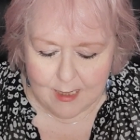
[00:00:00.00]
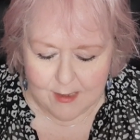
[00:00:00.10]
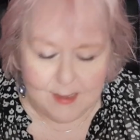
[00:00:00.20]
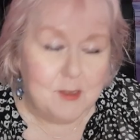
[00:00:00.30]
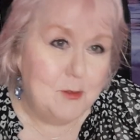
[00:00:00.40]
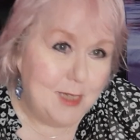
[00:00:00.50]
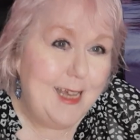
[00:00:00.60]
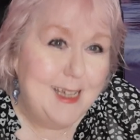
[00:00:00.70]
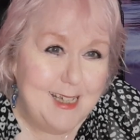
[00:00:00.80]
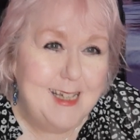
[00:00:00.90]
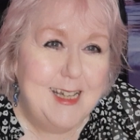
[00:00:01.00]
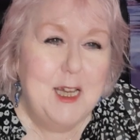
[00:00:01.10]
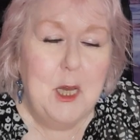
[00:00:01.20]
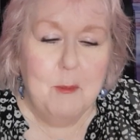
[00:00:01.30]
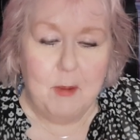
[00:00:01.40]
So,
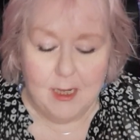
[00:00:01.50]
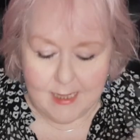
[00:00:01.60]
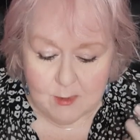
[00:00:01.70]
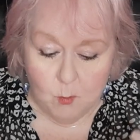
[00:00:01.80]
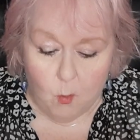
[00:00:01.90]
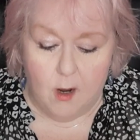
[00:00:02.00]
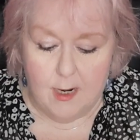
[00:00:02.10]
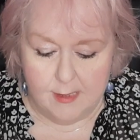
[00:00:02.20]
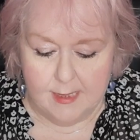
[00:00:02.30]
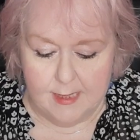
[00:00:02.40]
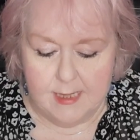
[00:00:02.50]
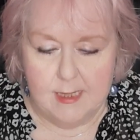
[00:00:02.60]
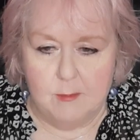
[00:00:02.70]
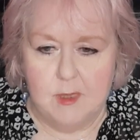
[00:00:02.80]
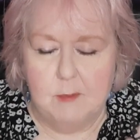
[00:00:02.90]
but in work,
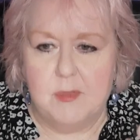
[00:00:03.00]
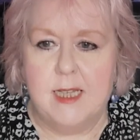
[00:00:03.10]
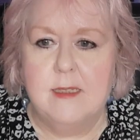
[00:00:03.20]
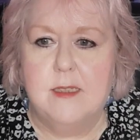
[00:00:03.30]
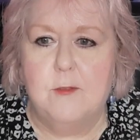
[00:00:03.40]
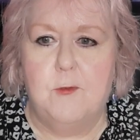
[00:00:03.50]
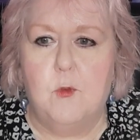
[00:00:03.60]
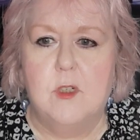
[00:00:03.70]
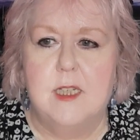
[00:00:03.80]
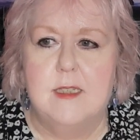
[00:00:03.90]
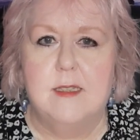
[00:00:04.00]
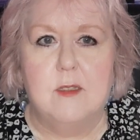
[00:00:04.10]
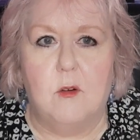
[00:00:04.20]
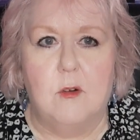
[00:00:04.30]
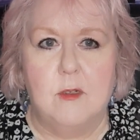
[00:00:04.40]
it brings the focus
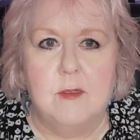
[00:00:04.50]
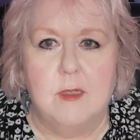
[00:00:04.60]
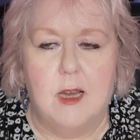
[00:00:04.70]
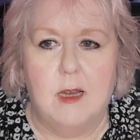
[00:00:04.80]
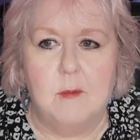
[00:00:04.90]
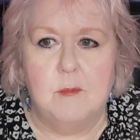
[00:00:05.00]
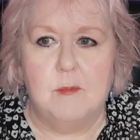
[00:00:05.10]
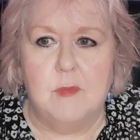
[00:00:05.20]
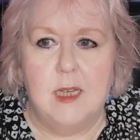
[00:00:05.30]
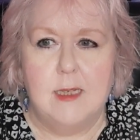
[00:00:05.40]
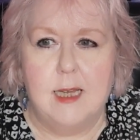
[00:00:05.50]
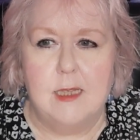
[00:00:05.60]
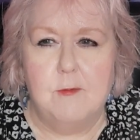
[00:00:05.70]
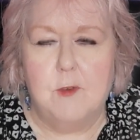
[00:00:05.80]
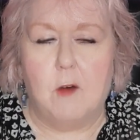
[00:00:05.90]
on
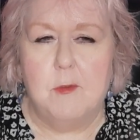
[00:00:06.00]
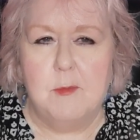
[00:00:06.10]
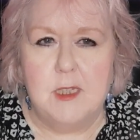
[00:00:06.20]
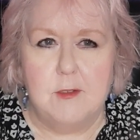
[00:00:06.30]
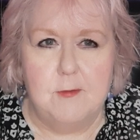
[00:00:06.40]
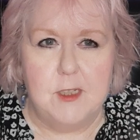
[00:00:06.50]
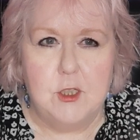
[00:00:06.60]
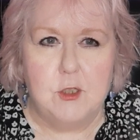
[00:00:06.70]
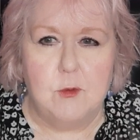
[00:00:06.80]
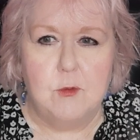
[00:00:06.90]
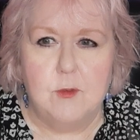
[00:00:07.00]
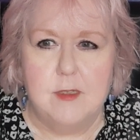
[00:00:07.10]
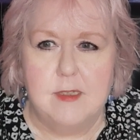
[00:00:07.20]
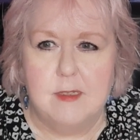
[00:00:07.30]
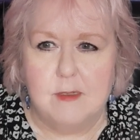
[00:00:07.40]
kind of government
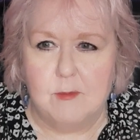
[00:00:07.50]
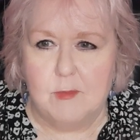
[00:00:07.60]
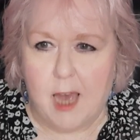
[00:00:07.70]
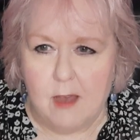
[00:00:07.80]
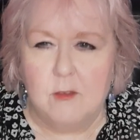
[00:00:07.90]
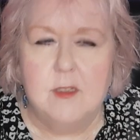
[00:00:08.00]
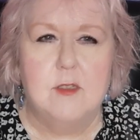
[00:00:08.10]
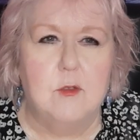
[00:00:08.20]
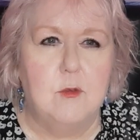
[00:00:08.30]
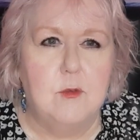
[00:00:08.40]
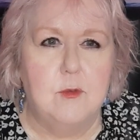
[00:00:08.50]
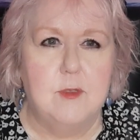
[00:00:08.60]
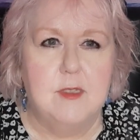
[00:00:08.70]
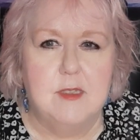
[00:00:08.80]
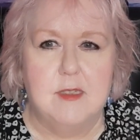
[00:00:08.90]
officials,
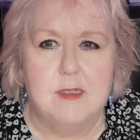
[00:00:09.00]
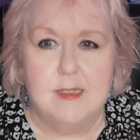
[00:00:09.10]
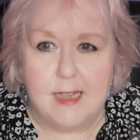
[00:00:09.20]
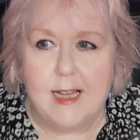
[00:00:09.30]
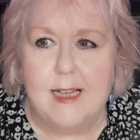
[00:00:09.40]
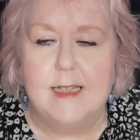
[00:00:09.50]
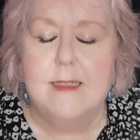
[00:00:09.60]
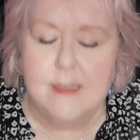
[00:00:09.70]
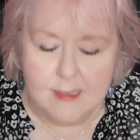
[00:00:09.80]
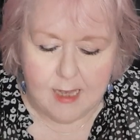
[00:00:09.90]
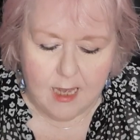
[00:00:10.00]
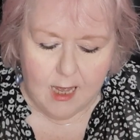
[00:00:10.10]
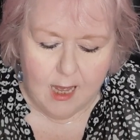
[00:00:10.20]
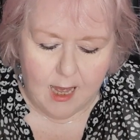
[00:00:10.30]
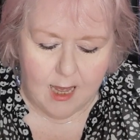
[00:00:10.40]
councils, states,
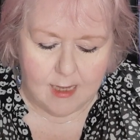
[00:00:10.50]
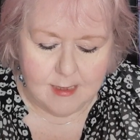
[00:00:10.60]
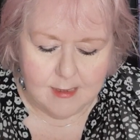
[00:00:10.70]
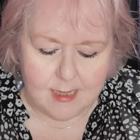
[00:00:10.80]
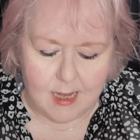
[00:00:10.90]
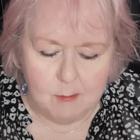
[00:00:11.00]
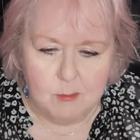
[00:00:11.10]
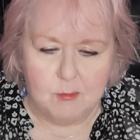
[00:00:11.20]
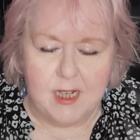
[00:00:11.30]
and